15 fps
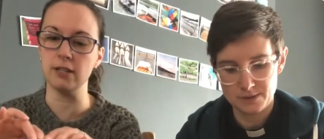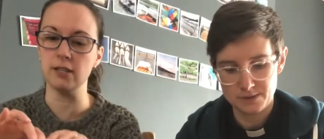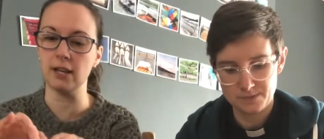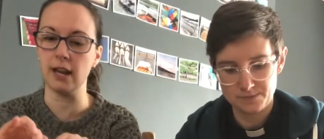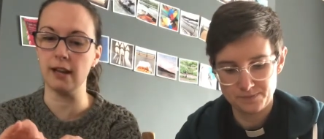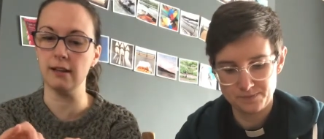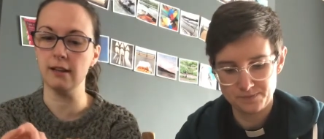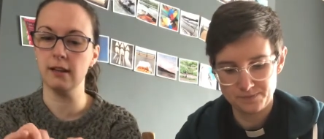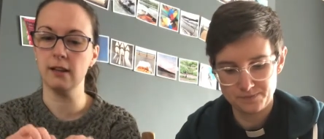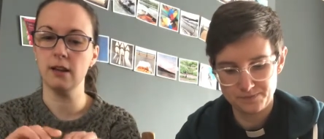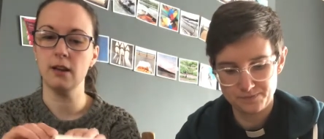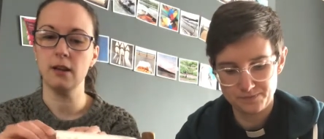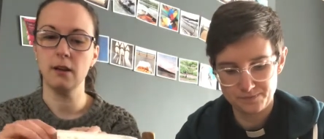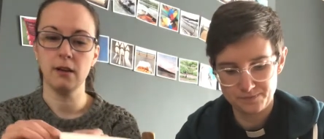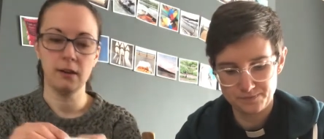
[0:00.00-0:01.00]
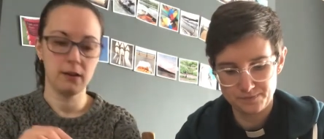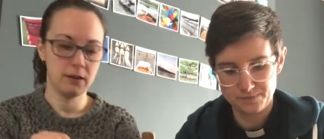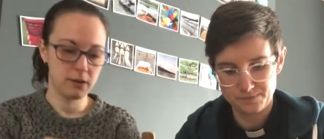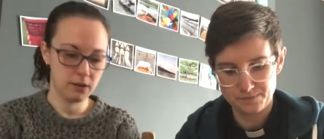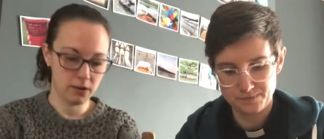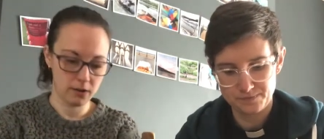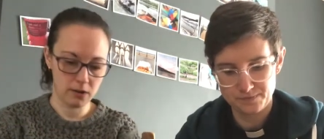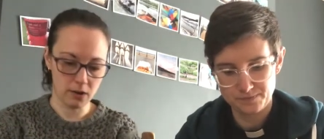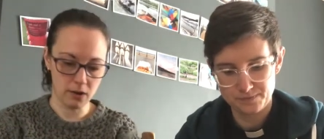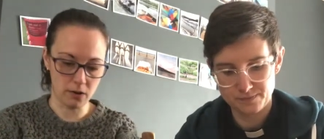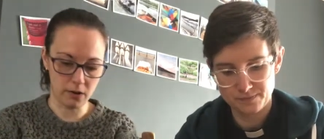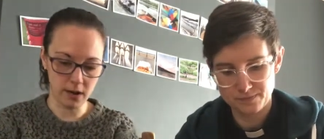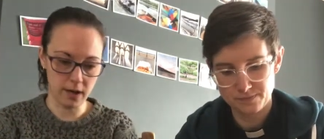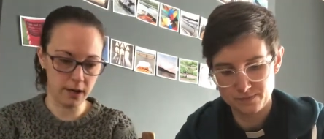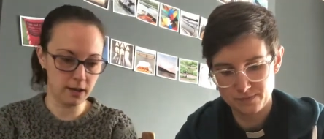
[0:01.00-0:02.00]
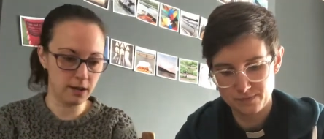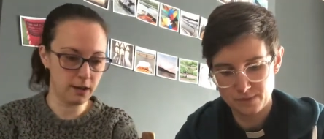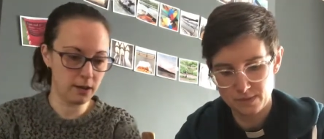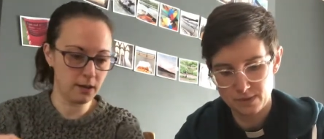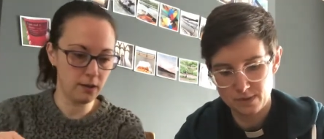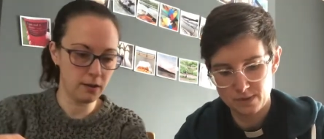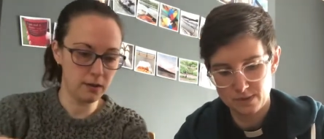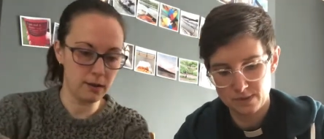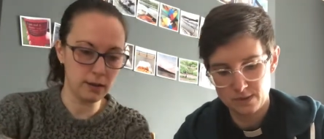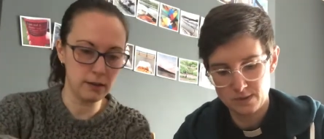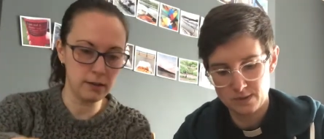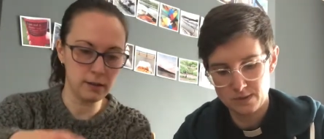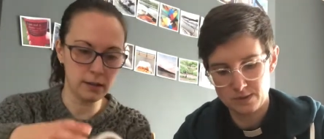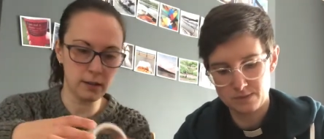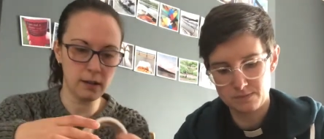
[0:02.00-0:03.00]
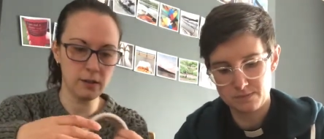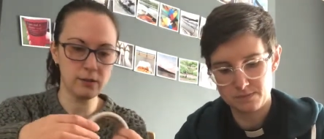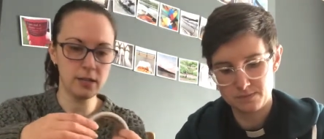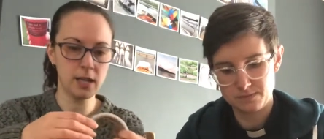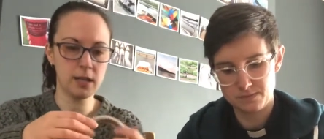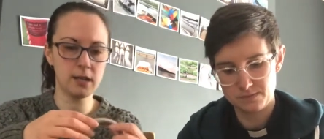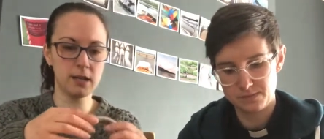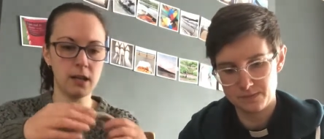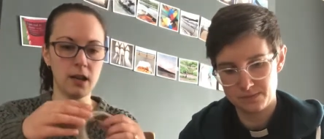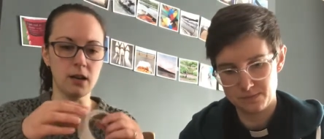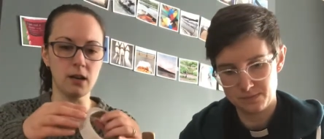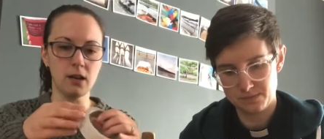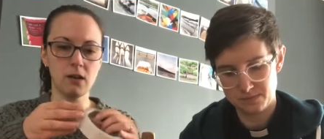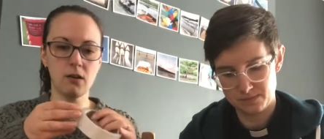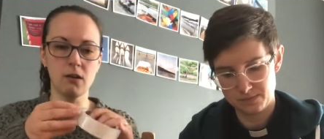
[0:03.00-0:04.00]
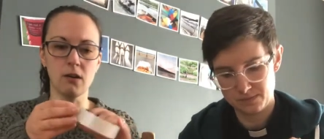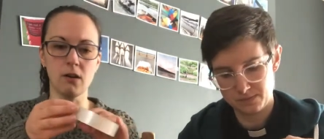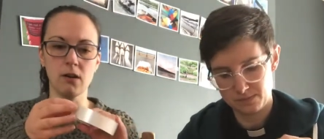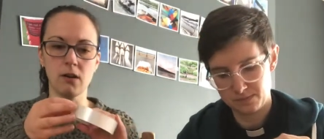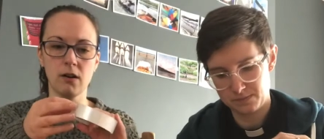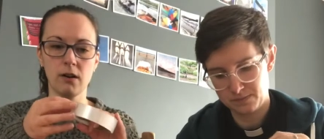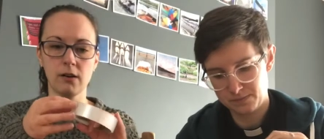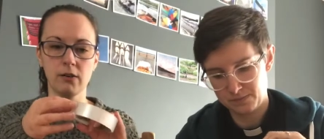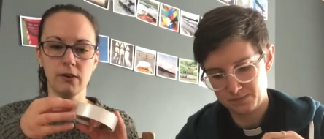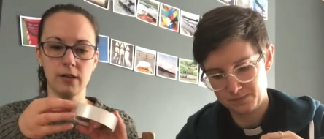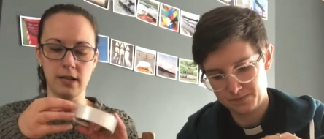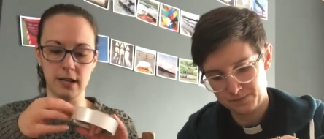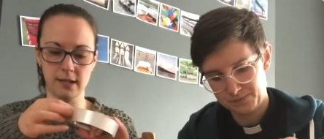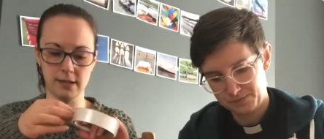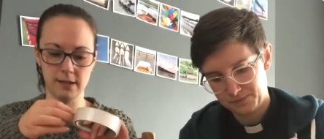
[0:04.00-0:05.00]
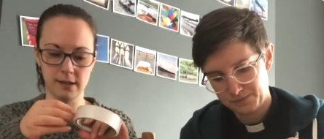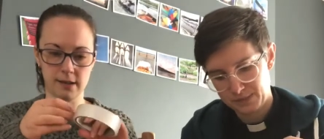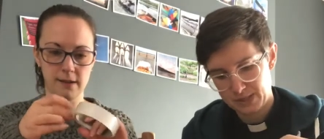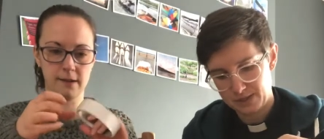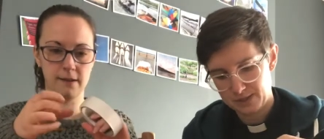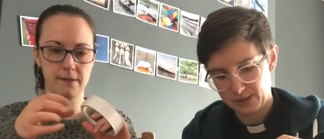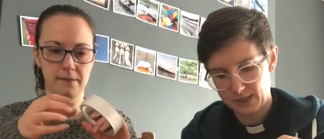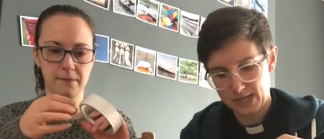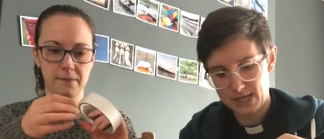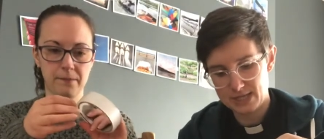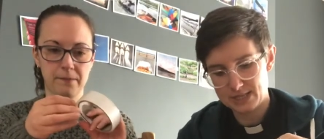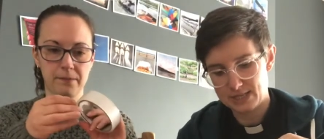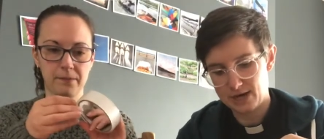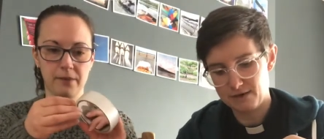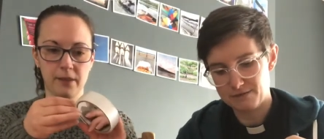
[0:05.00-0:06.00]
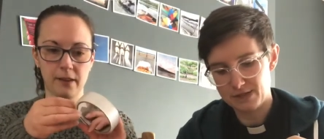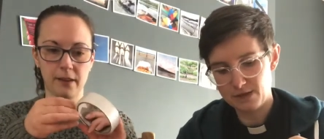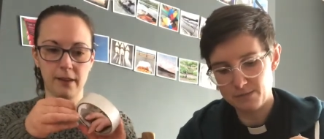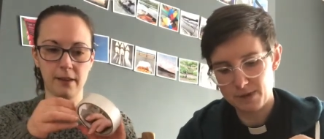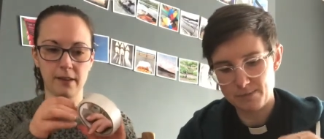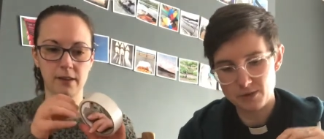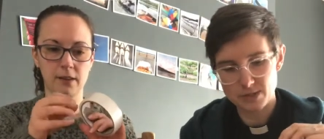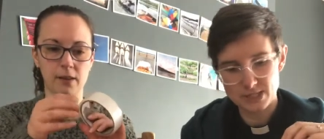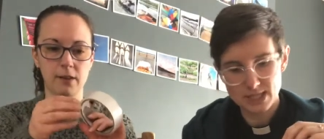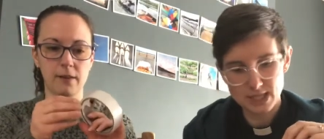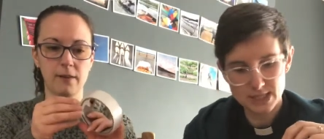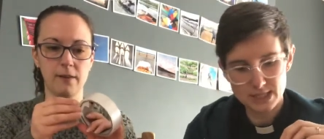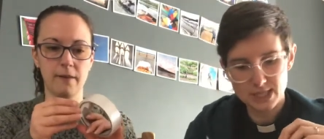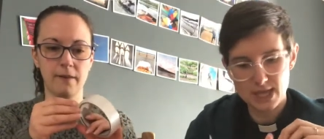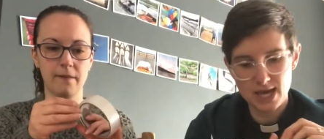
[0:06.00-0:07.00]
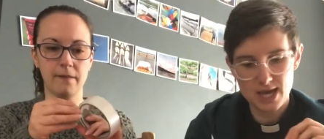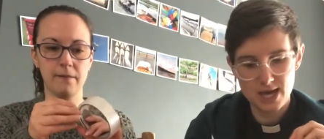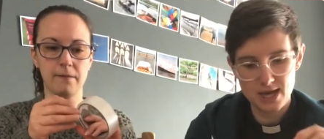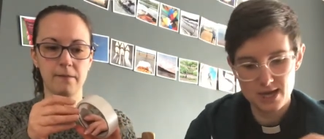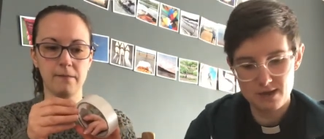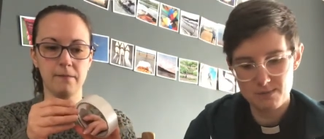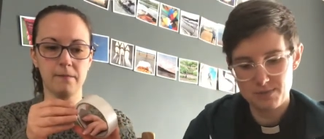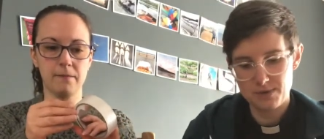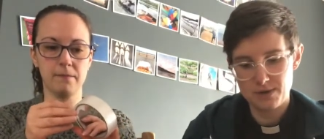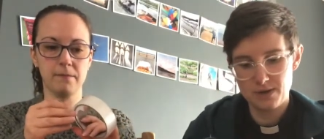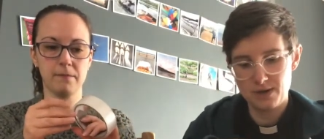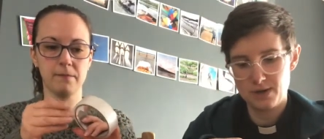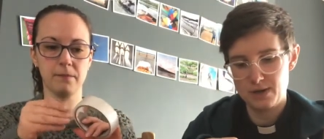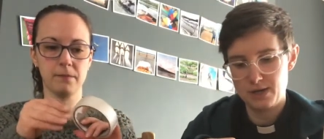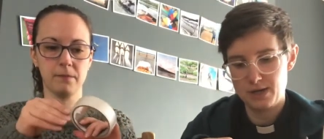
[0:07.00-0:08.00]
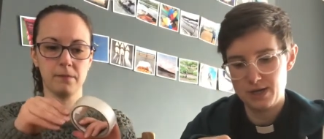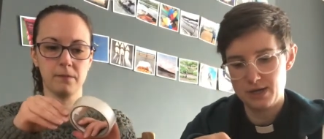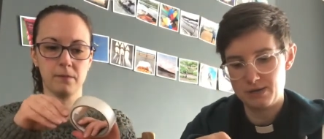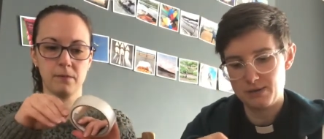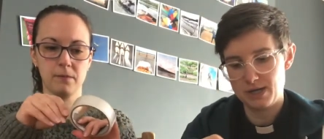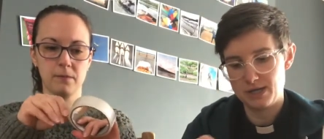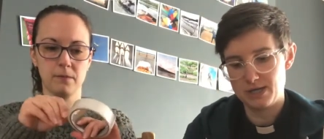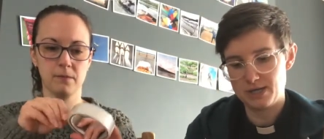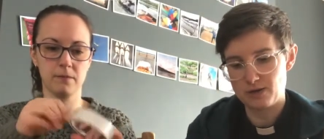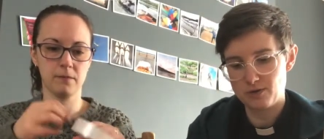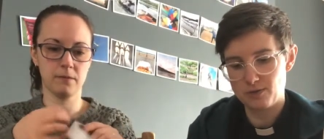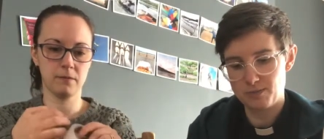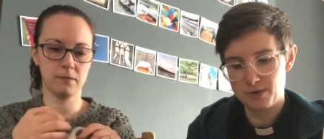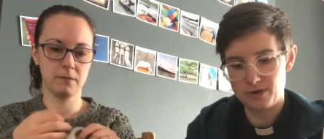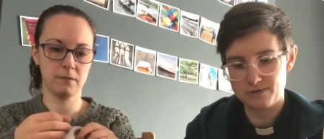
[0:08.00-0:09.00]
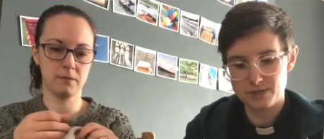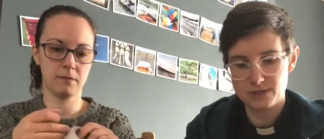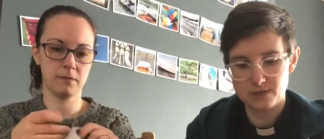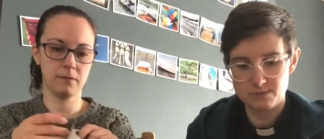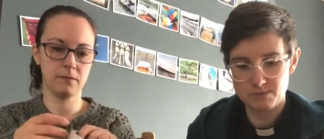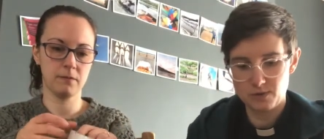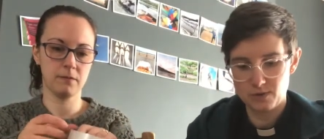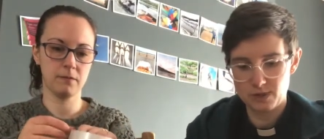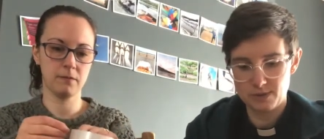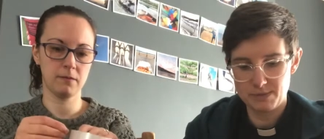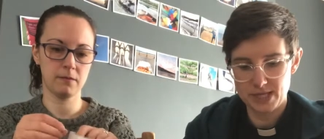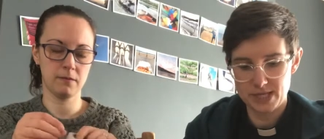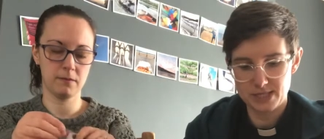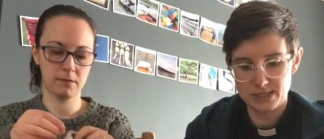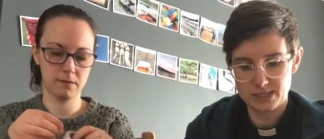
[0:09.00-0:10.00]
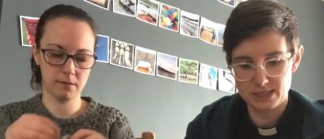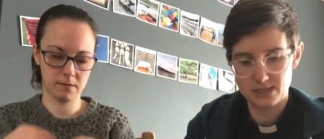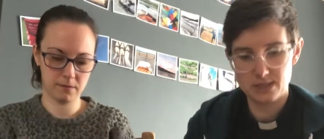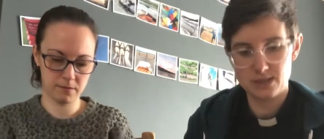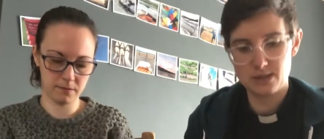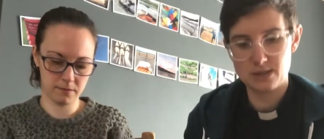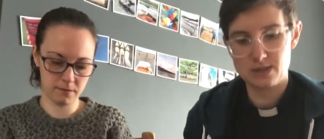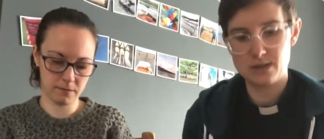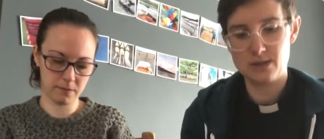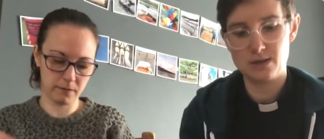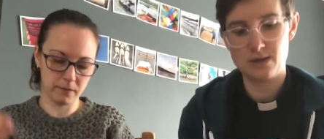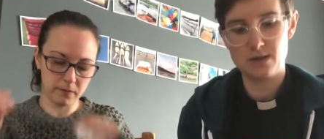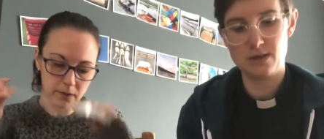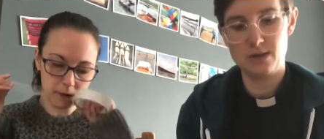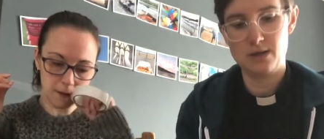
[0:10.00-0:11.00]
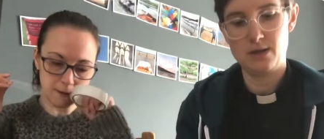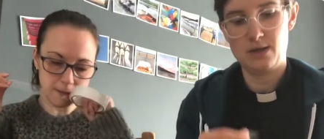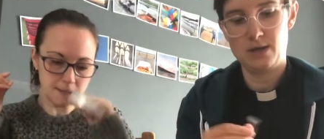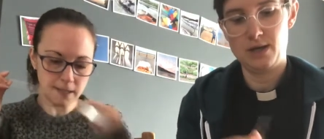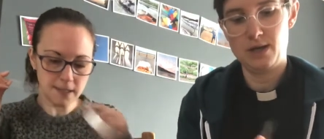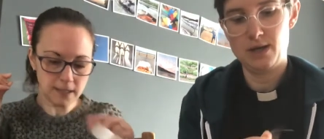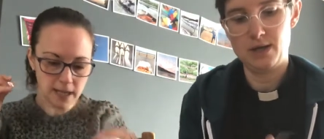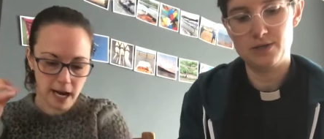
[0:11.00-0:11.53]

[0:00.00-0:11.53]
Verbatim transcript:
Speaker 1: you can. Okay. Did I lose the end again? Oh, goodness. So get yourself
Speaker 2: a little bit more sellotape. You might need a couple of smaller bits and